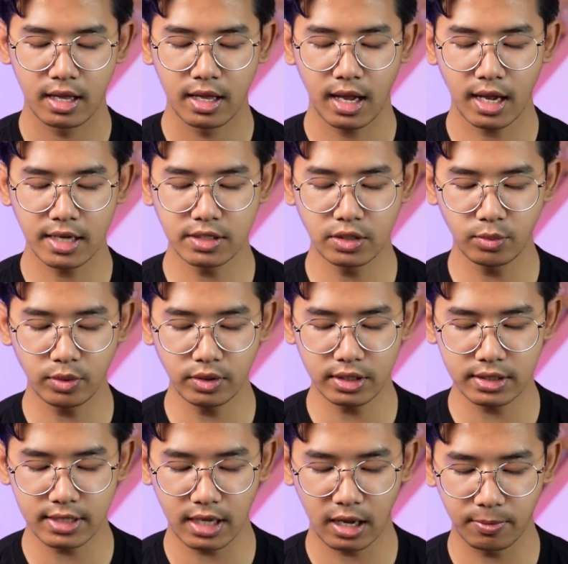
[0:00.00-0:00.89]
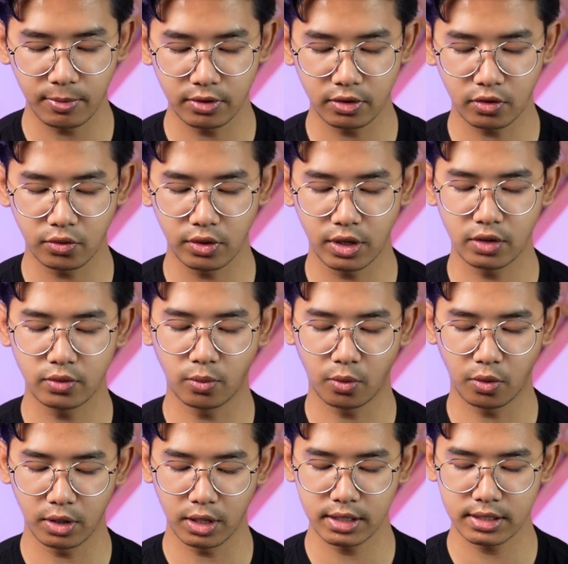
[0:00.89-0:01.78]
As and when you tap on create
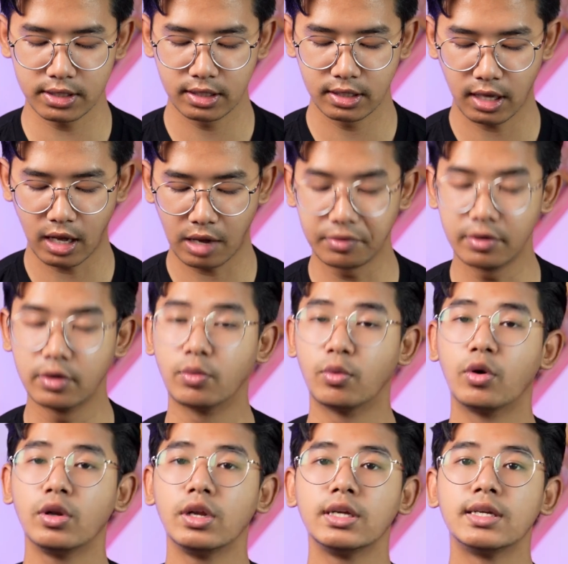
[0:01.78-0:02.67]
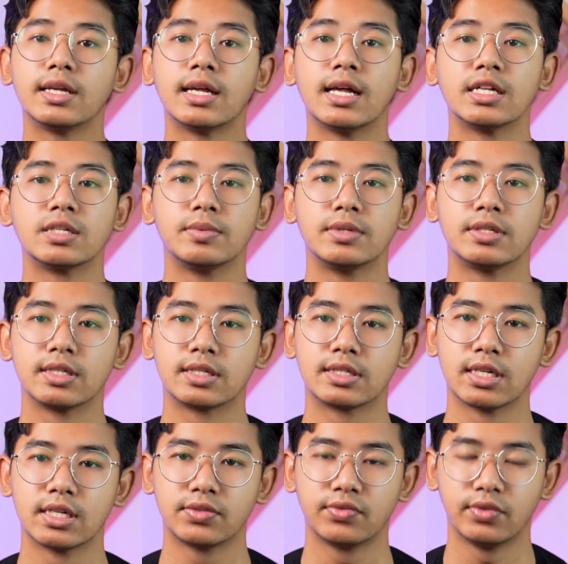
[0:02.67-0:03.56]
wallet, our wallet has been
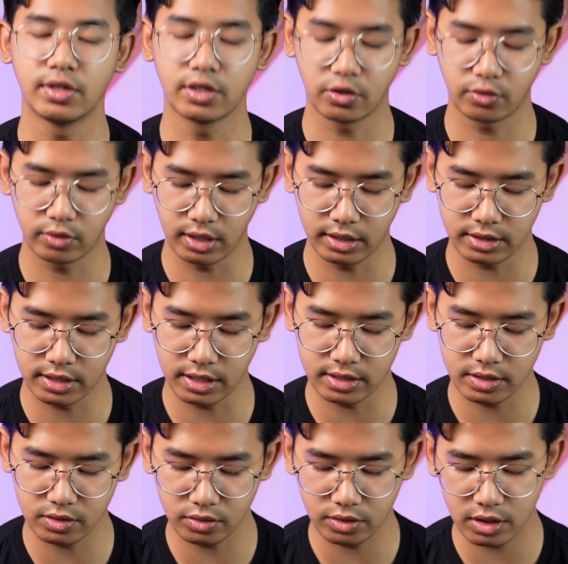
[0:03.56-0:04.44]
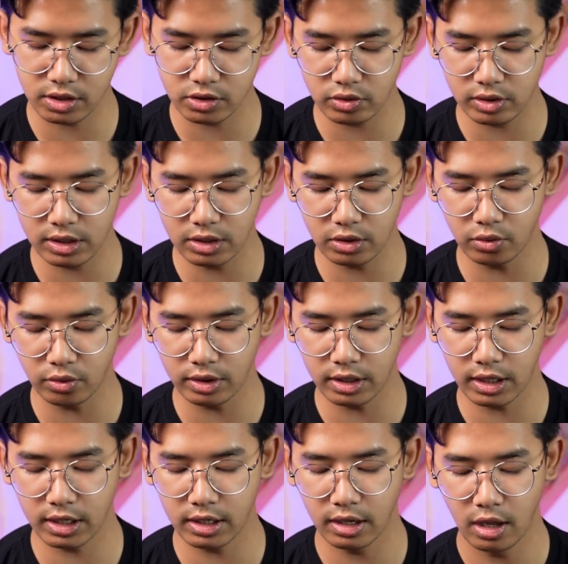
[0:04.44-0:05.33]
successfully created. So there's really no
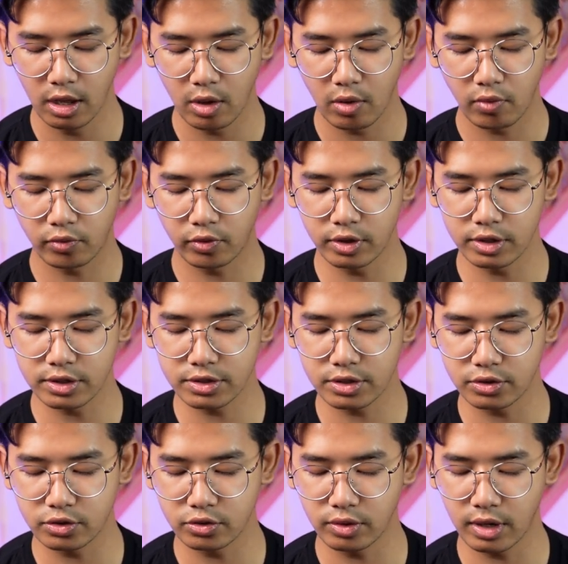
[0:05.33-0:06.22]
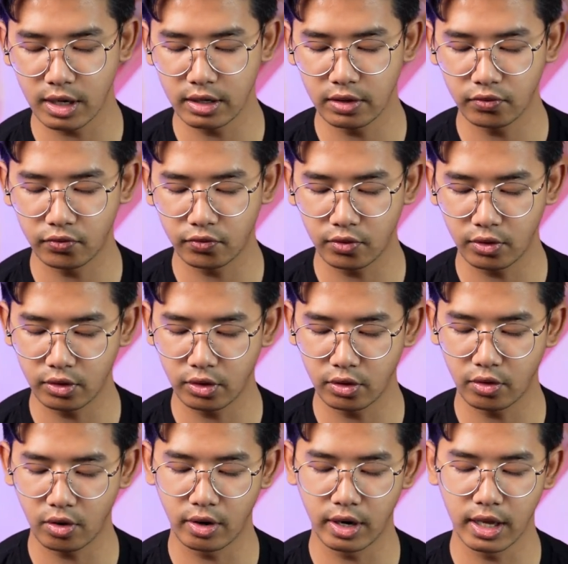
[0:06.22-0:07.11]
need for us to do any
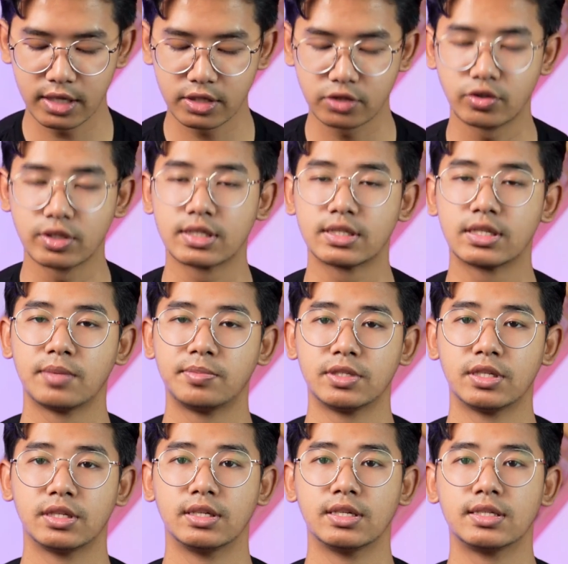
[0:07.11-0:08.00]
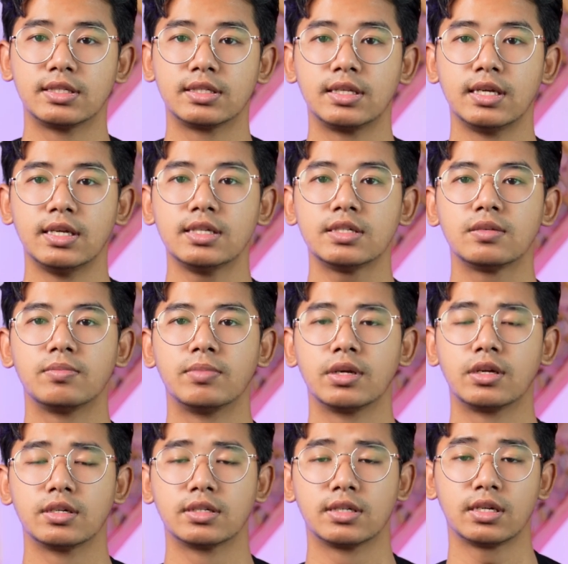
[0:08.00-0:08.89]
further or extra steps in this case
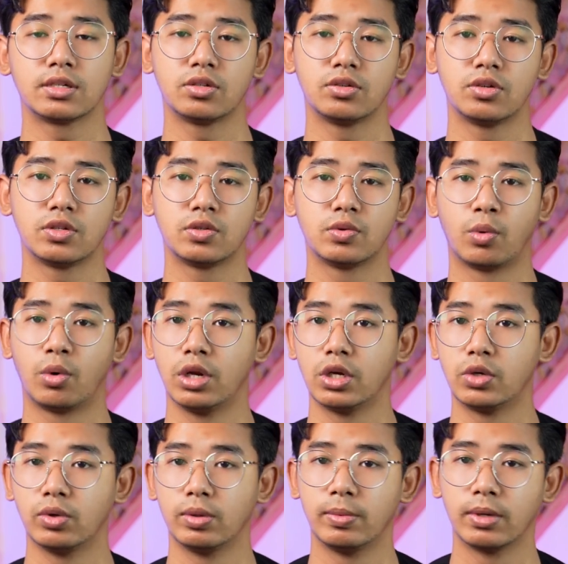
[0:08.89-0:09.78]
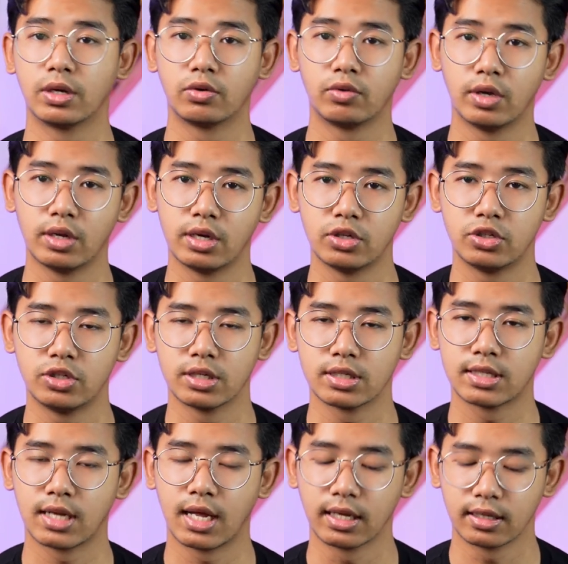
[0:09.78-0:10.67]
because Exodus wallet will be created
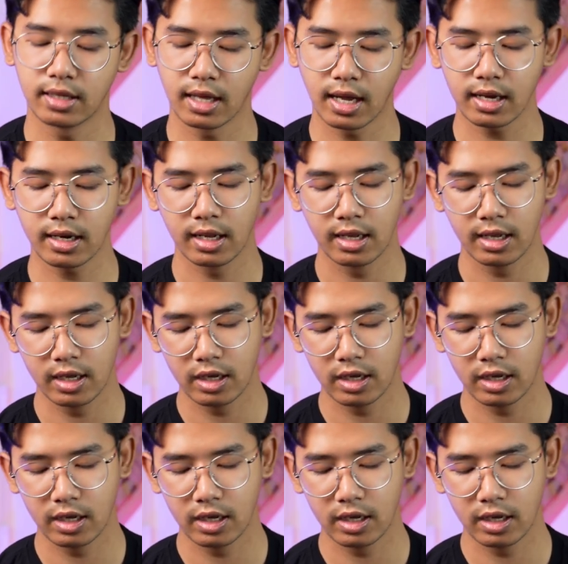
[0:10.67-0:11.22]
just like that.